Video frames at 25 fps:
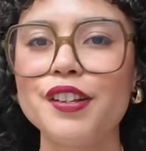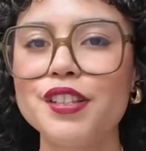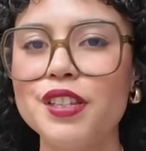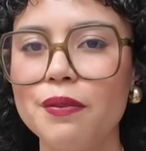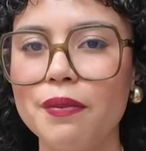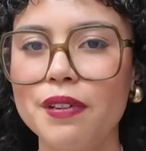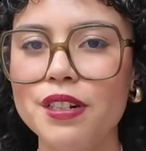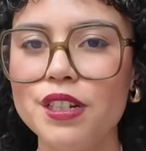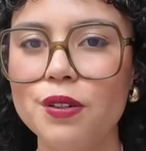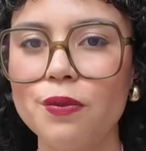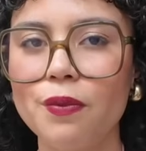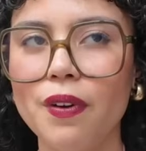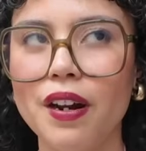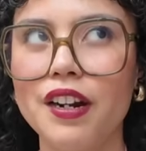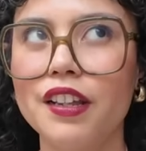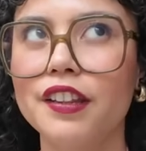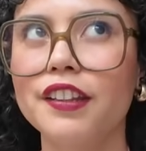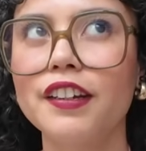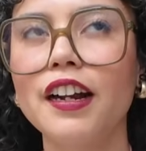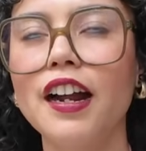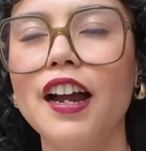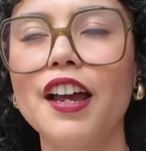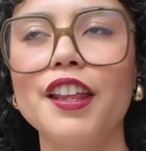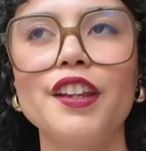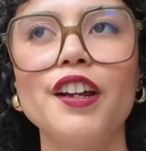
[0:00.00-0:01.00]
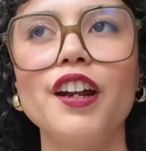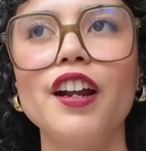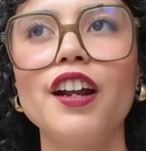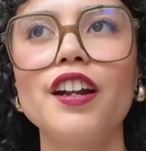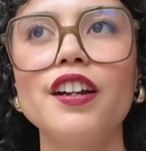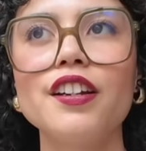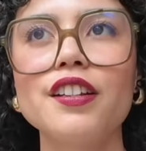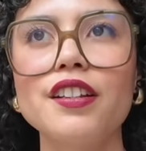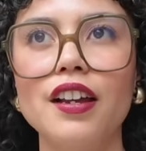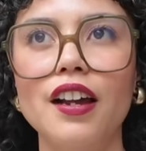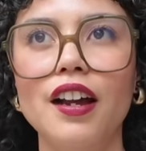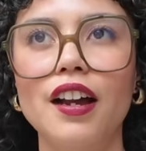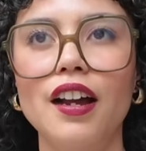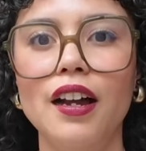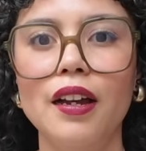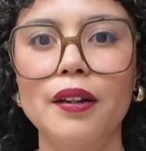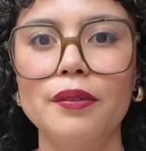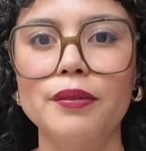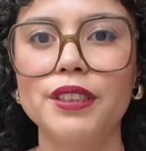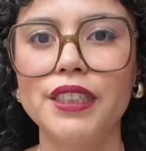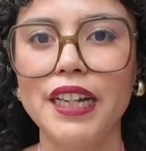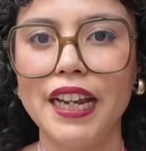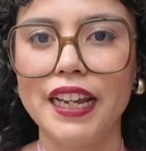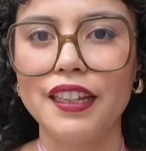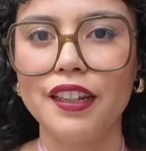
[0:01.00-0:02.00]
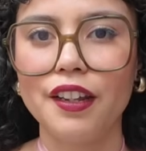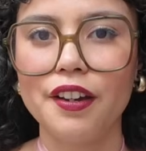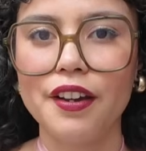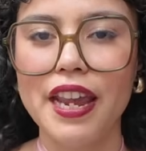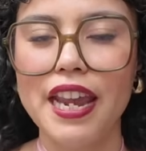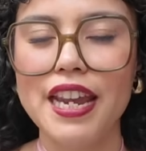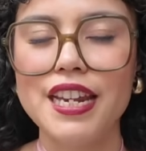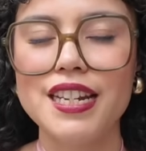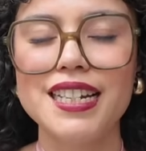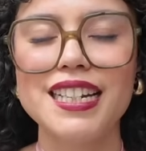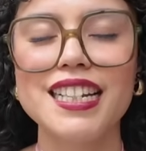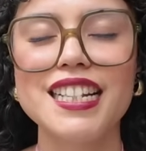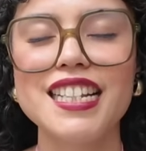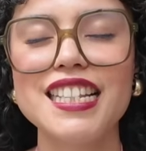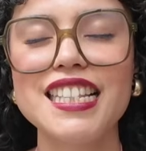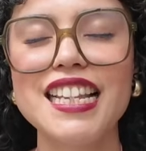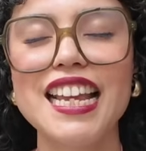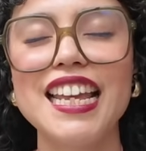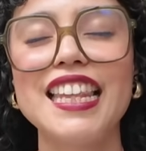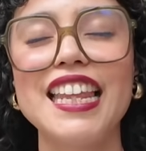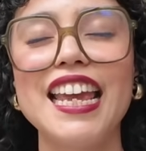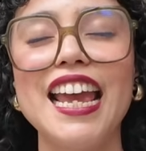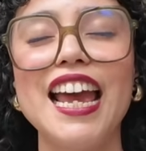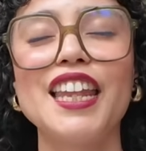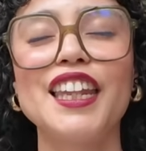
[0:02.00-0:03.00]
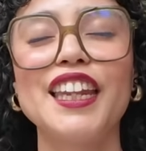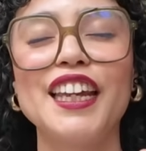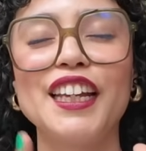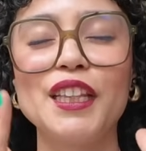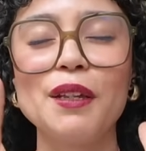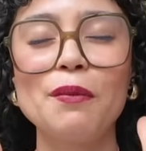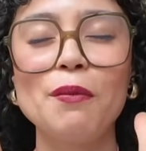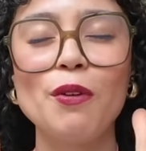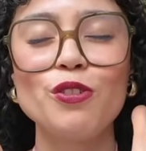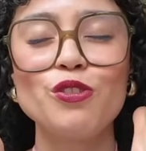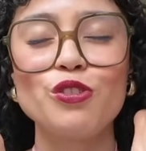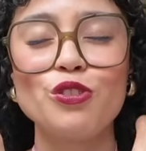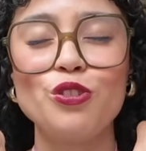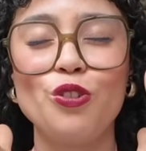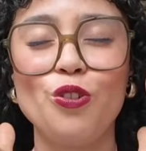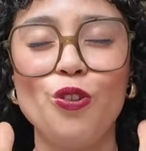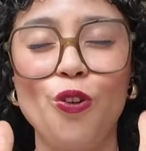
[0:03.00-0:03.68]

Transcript: also went to one of their other chain locations, and they had like the most